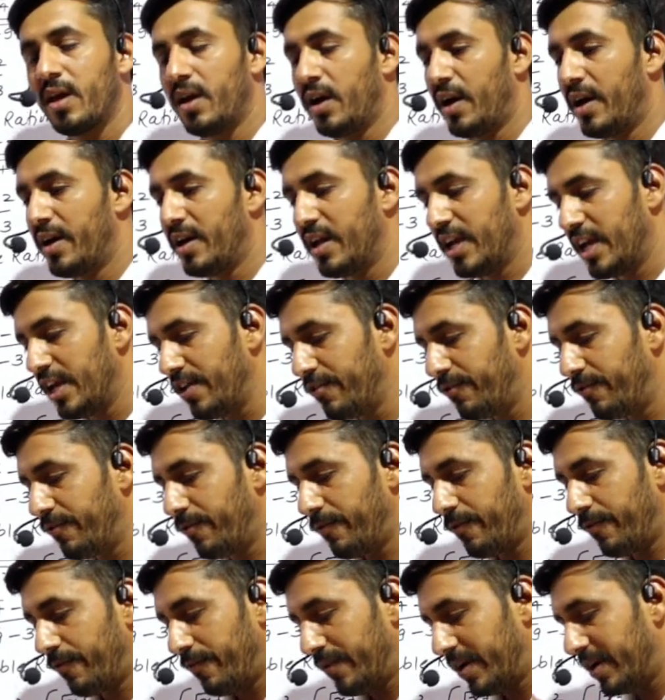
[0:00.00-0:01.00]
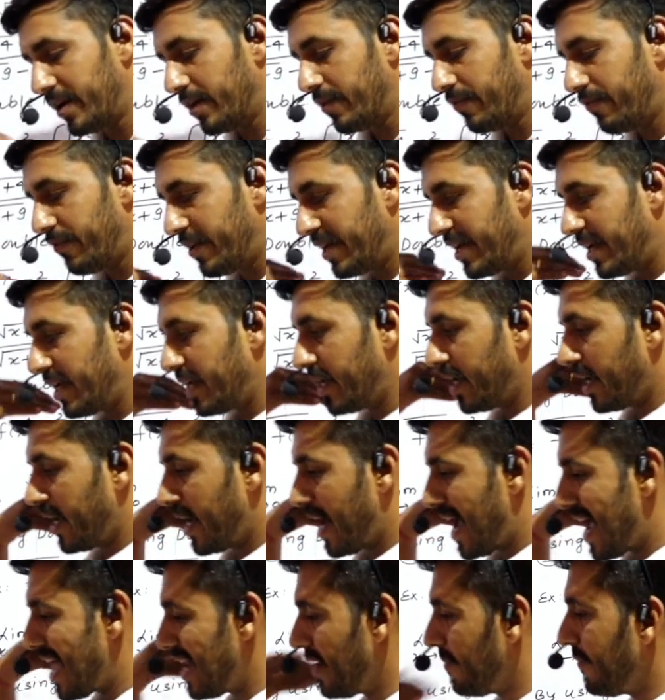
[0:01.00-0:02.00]
and if we
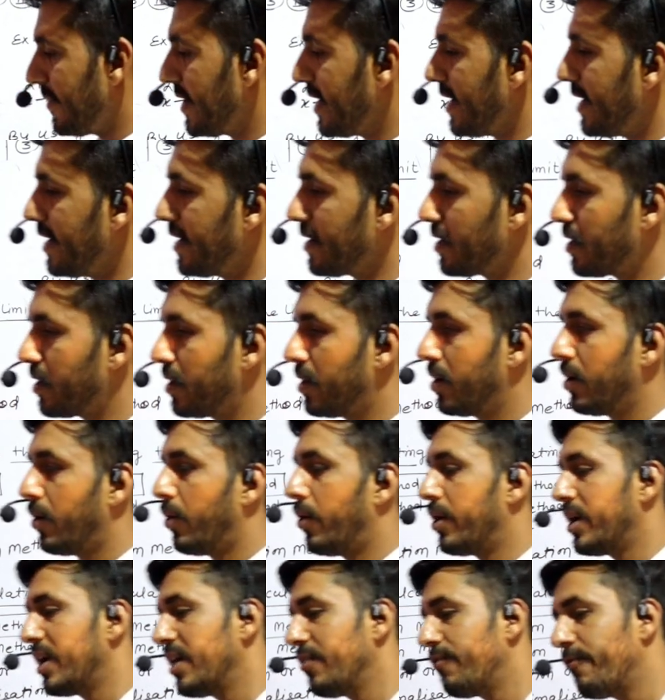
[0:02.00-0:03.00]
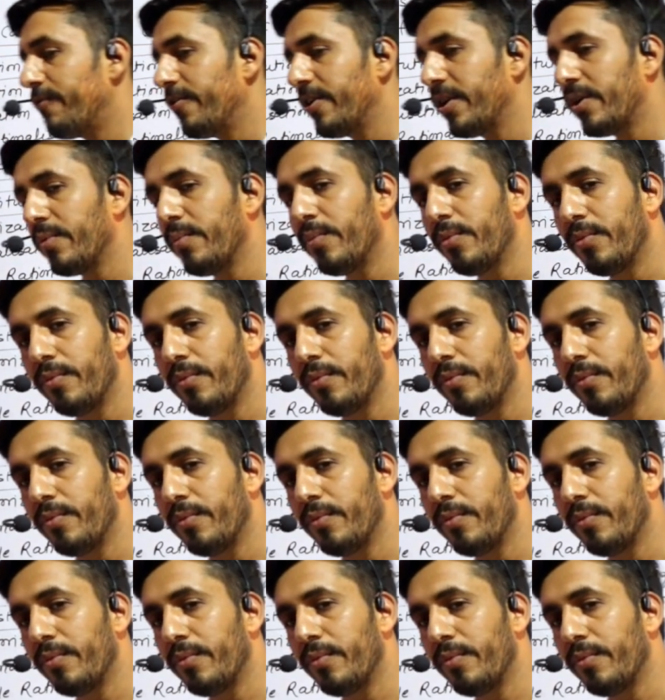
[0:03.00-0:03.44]
eliminate or if we